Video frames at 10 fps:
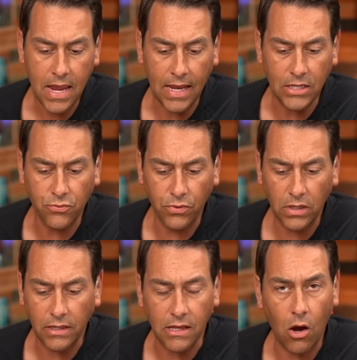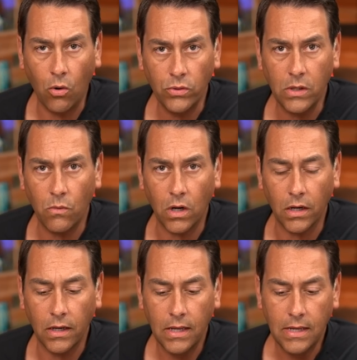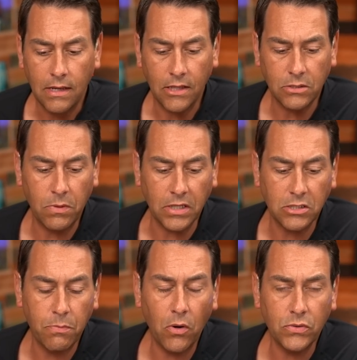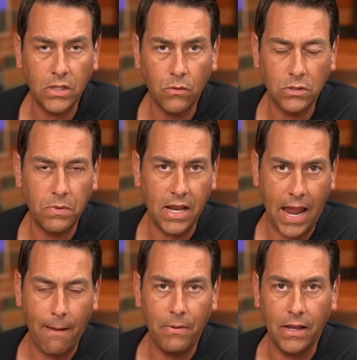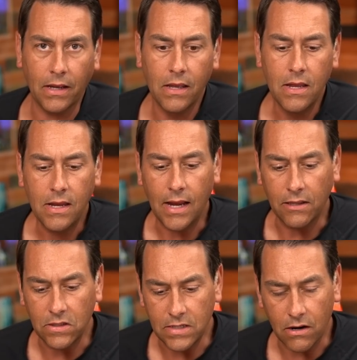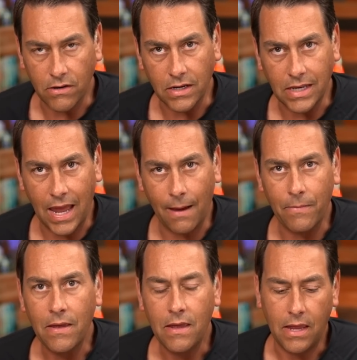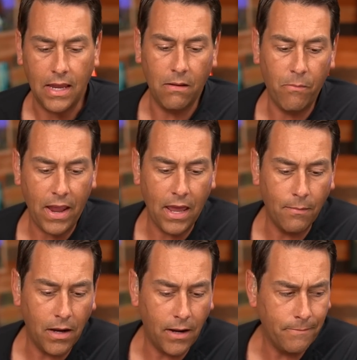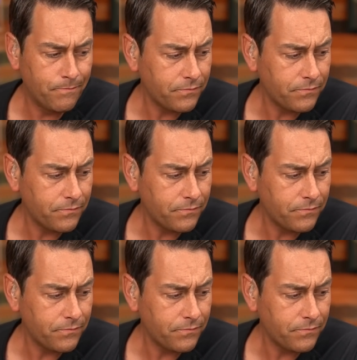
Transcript: And he's really the only one that's been exposing what's been happening at the Darien Gap in Panama.